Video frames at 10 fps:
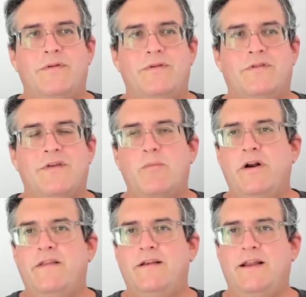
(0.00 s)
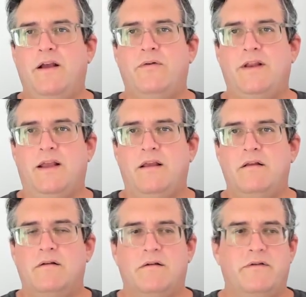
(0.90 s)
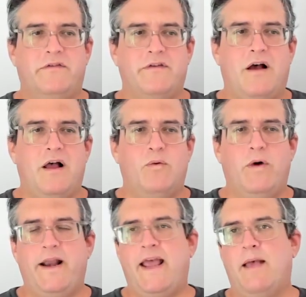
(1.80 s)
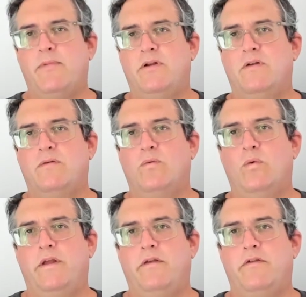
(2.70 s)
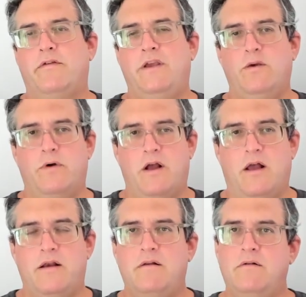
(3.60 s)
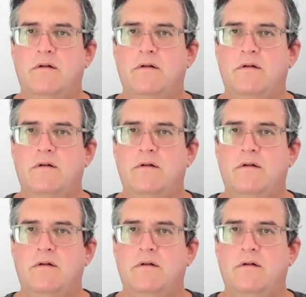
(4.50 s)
someone in the DOD saw what happened with QAnon,